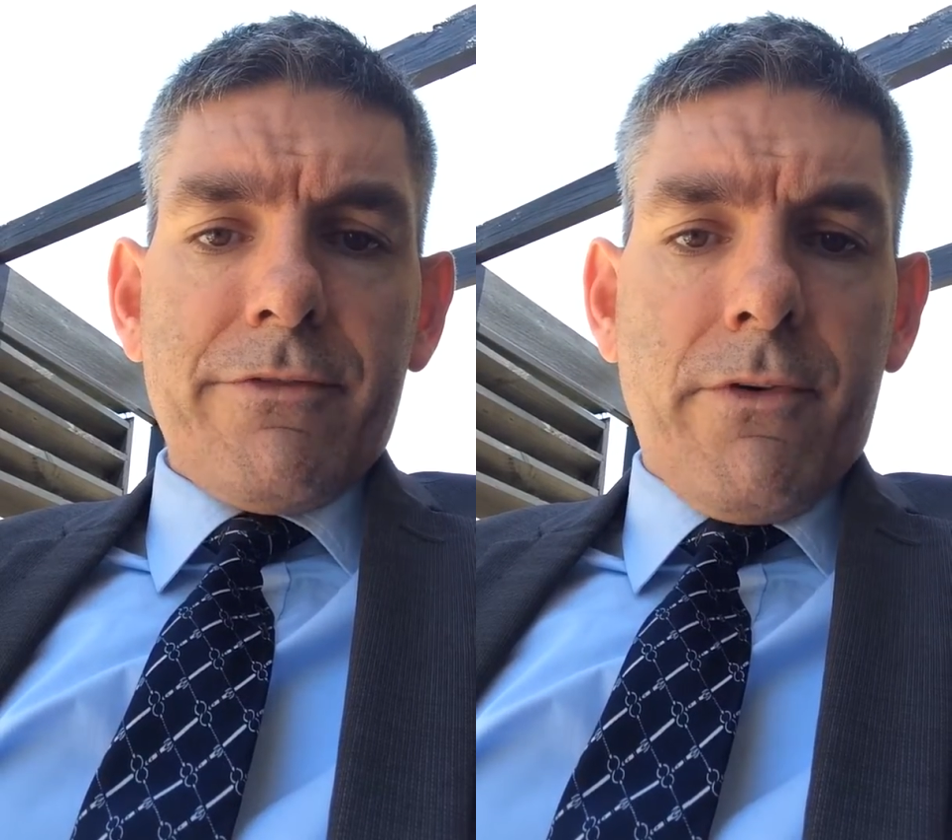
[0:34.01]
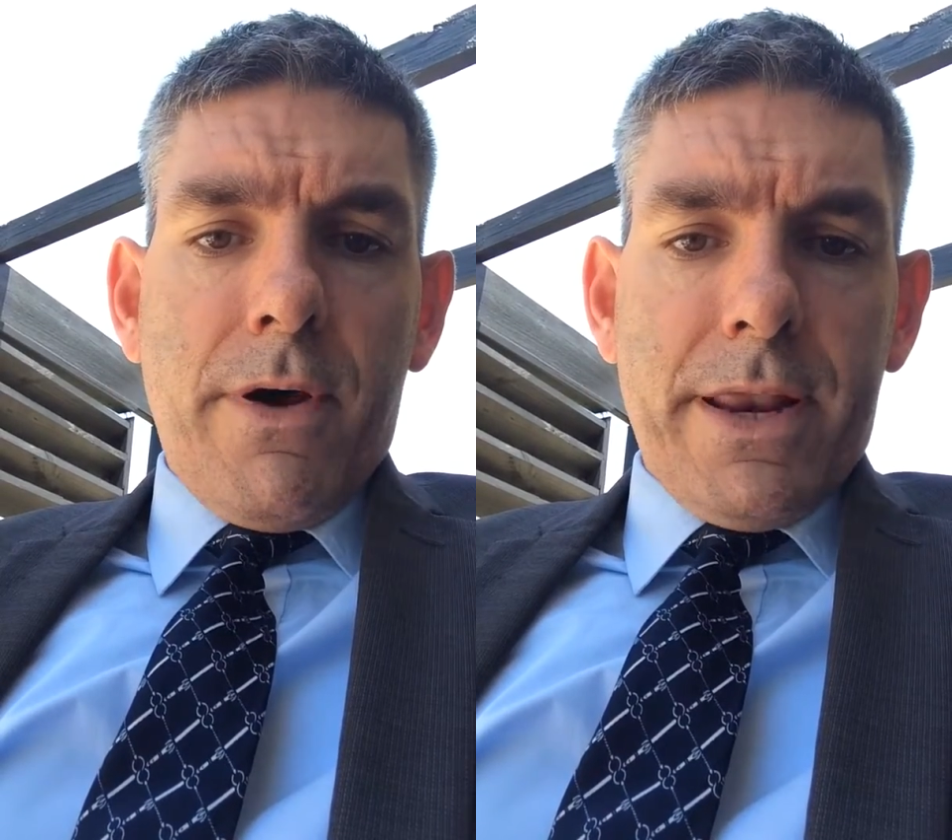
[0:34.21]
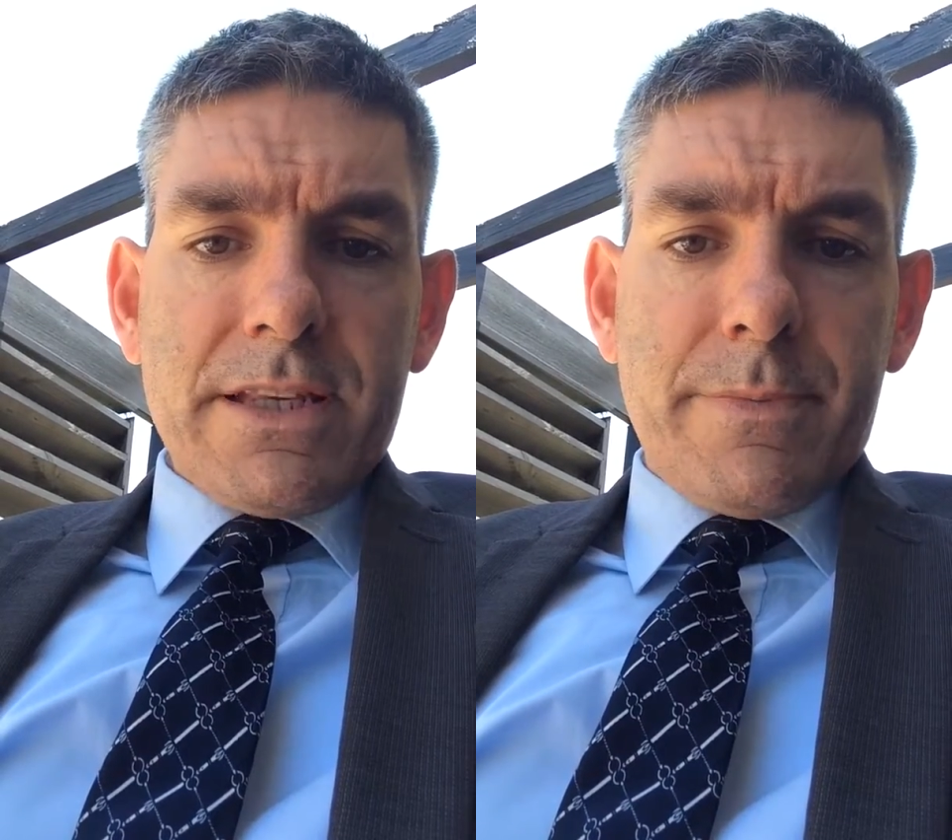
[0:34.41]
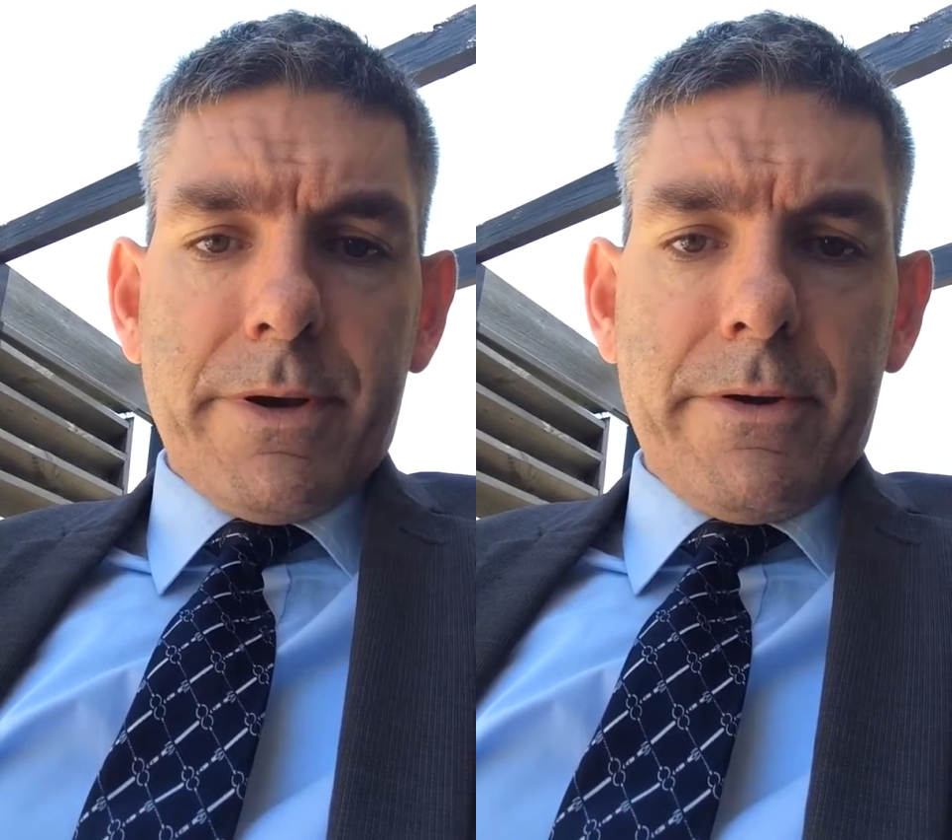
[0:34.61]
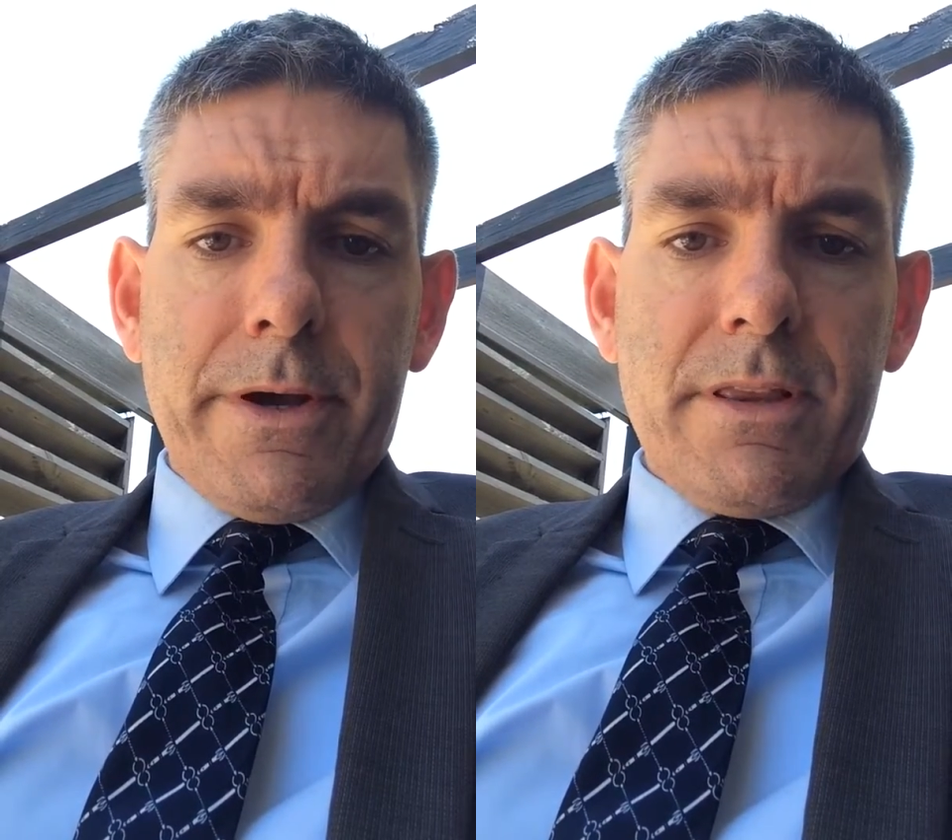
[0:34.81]
finance
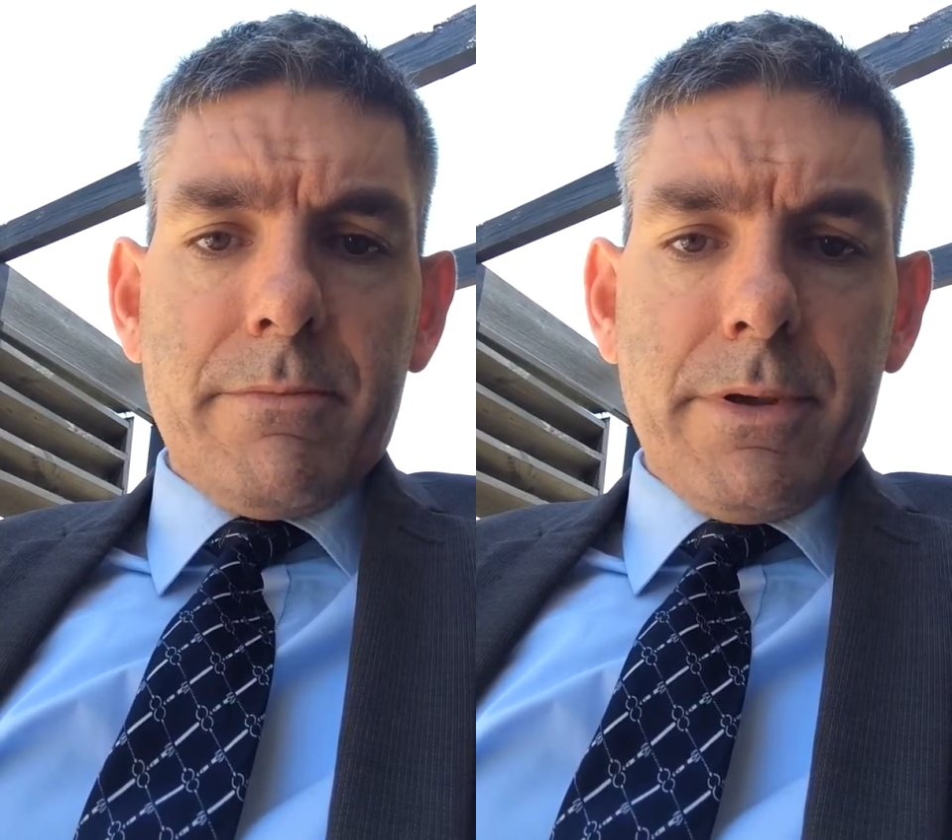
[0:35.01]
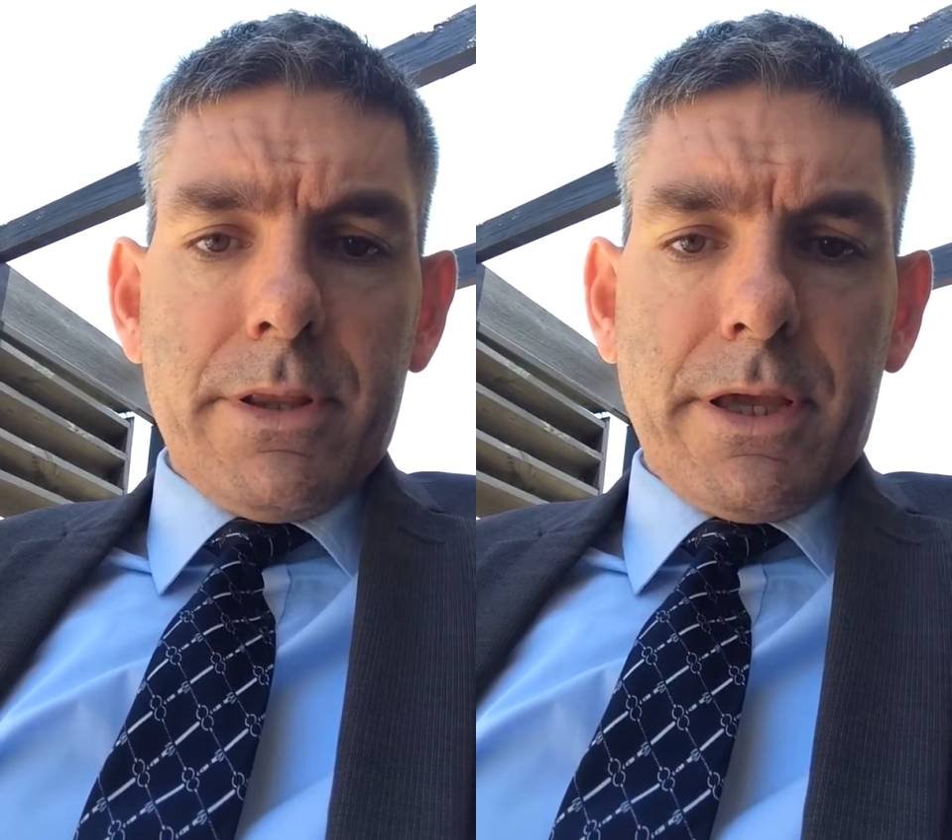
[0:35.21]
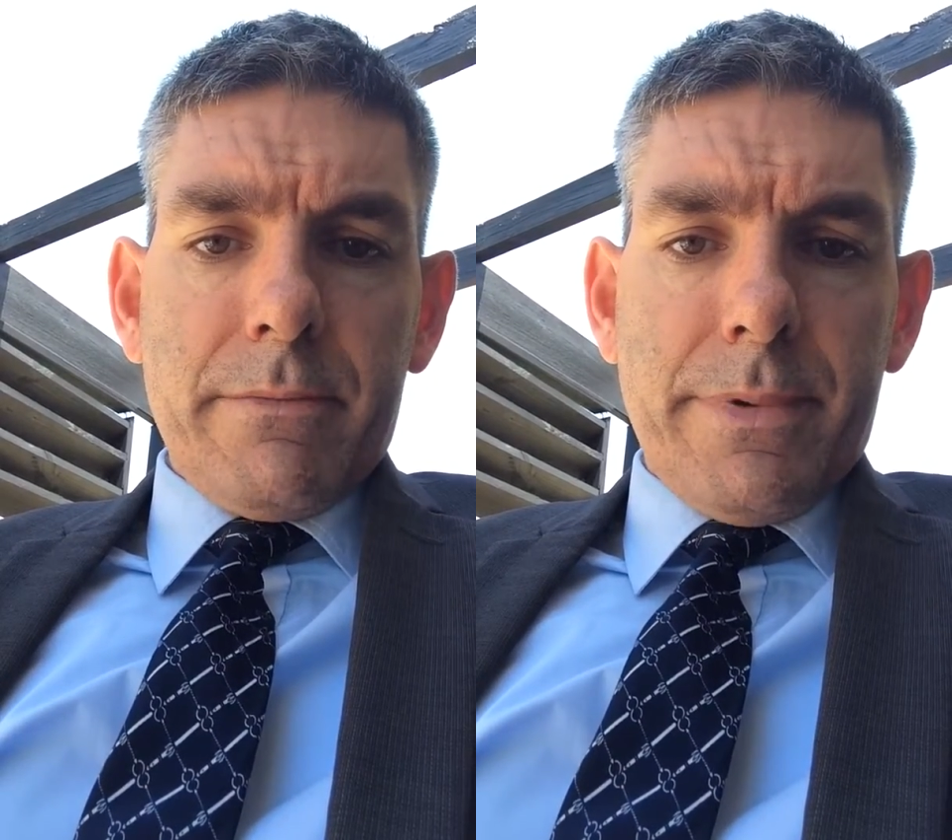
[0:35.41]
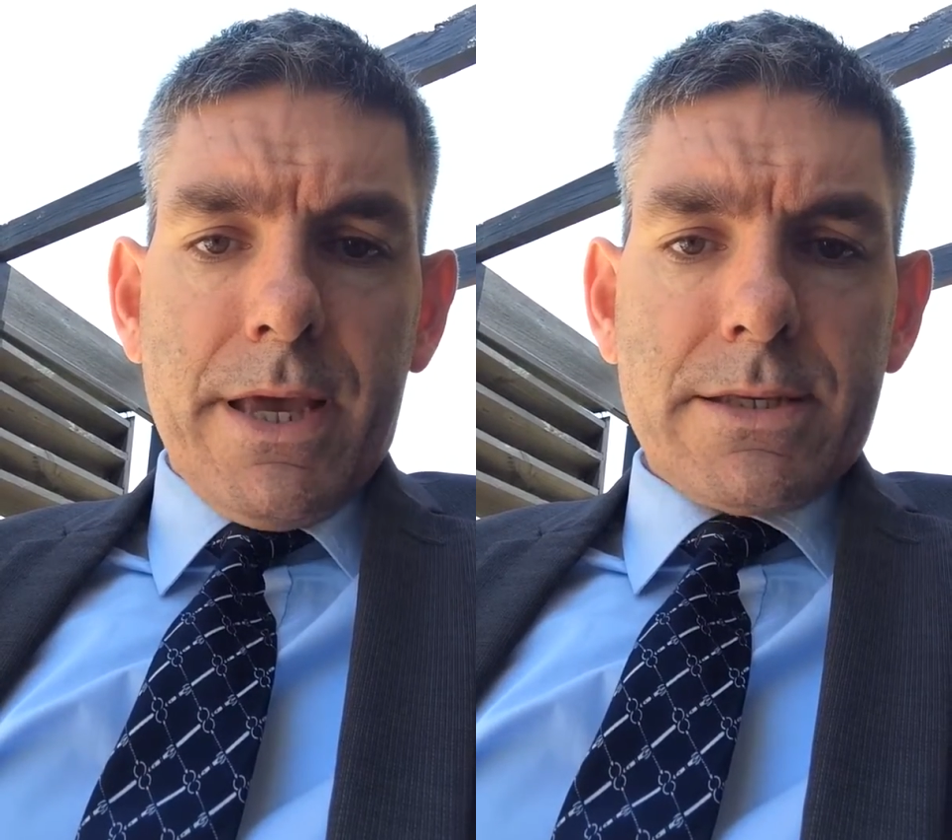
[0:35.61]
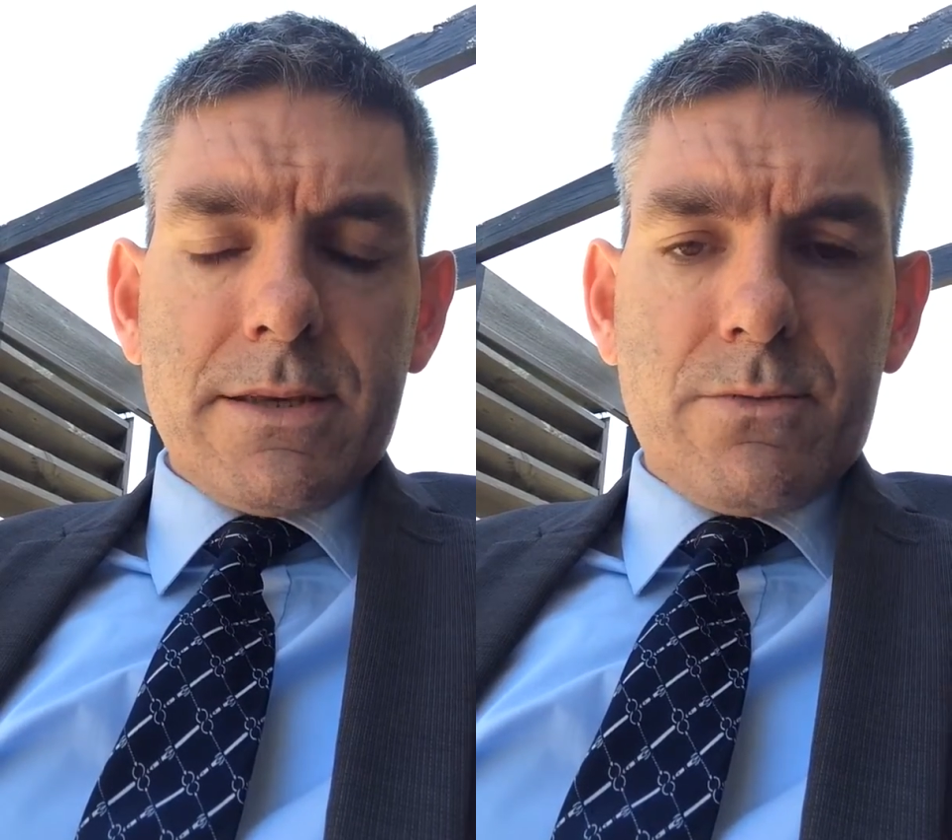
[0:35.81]
period, the billing and pest,